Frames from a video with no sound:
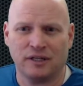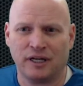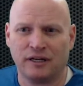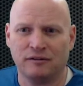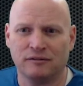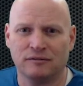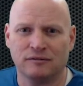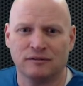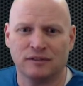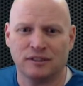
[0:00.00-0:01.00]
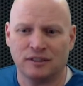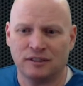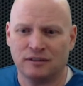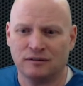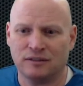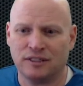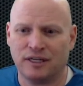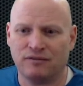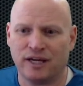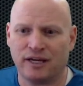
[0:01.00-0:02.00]
Okay.
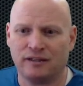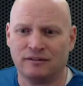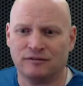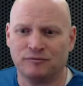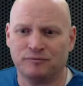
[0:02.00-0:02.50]
Save that.